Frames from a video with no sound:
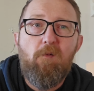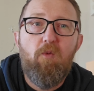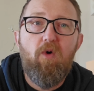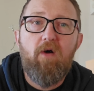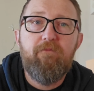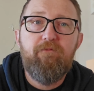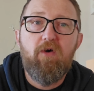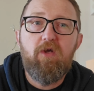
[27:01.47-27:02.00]

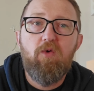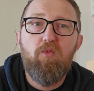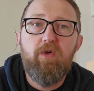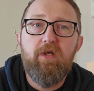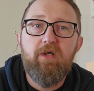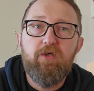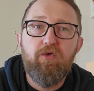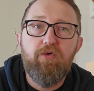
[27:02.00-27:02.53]
What a fucking
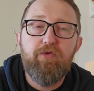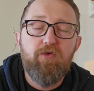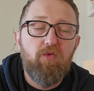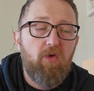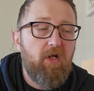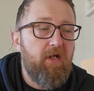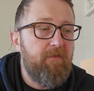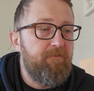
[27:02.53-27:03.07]
way to go So
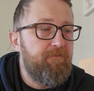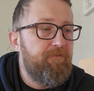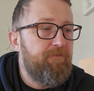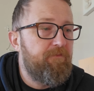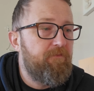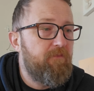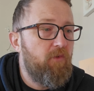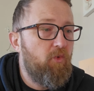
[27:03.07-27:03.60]
What a
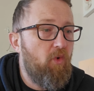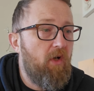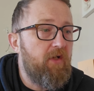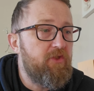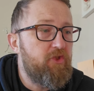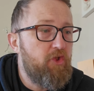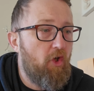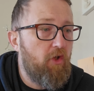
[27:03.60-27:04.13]

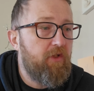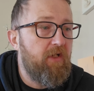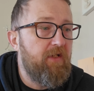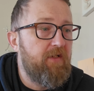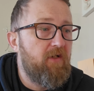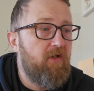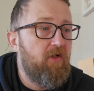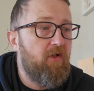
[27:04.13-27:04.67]
what a
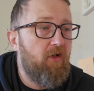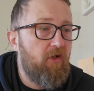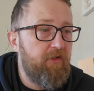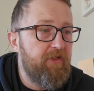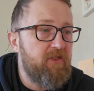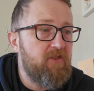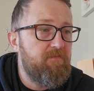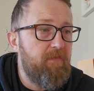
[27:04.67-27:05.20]
shocking
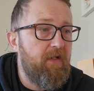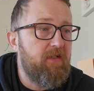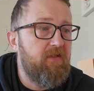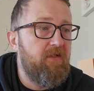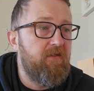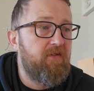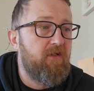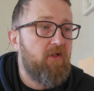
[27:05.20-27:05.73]

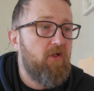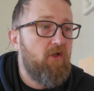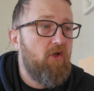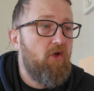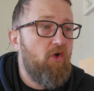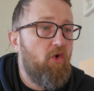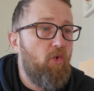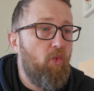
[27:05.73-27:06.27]
unexpected
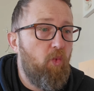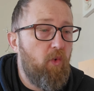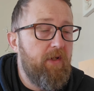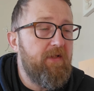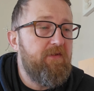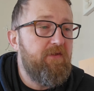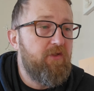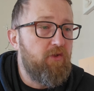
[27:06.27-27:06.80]

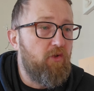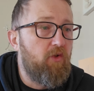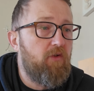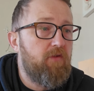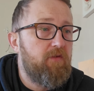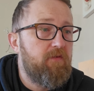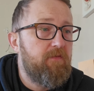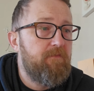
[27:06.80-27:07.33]
way to
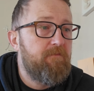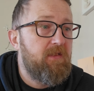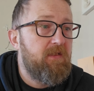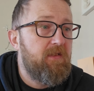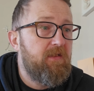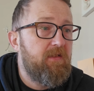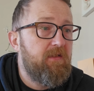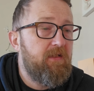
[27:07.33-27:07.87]
go.
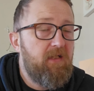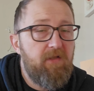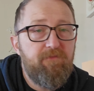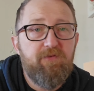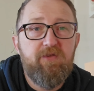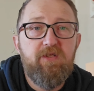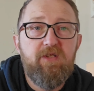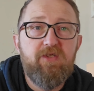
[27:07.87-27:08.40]

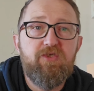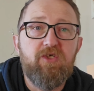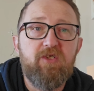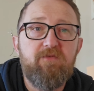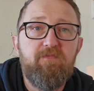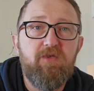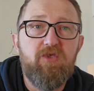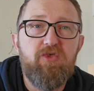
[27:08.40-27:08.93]
given
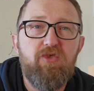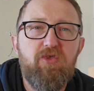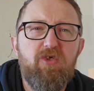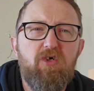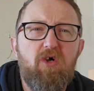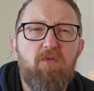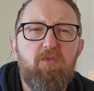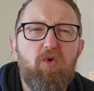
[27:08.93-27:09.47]
Nidge's speech,
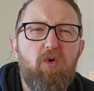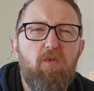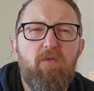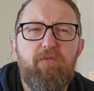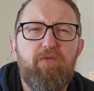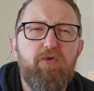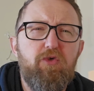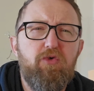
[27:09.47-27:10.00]
I'm
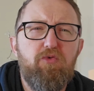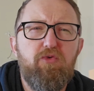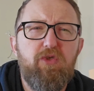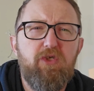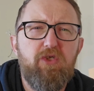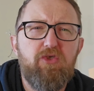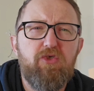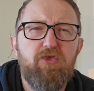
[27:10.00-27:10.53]
coming for you,
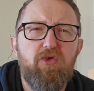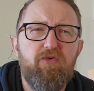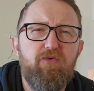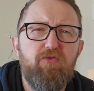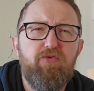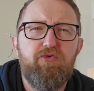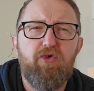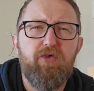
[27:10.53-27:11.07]
Nidja.
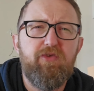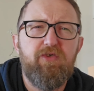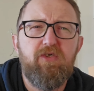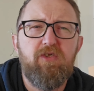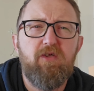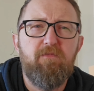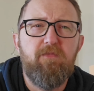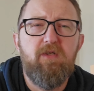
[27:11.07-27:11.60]
you try to
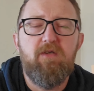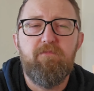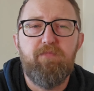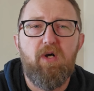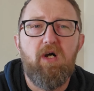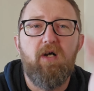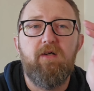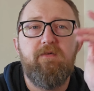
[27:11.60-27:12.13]
clip me,
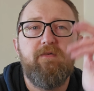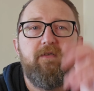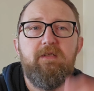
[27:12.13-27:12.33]
bang.